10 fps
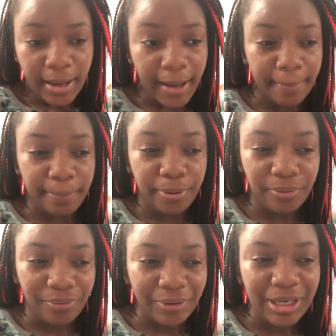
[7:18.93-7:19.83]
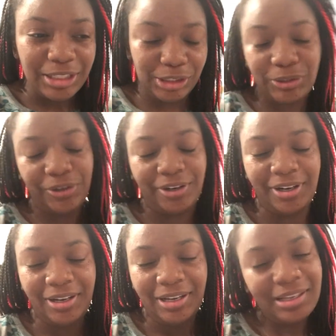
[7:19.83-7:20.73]
I'm pretty sure
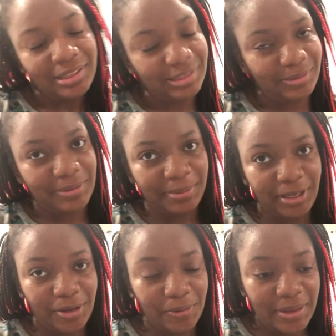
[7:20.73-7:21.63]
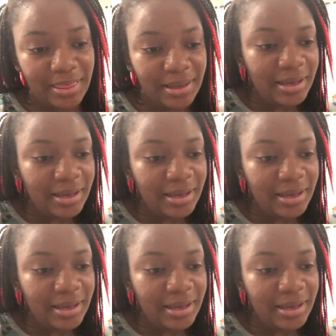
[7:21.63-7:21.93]
this is what I'm going to go with.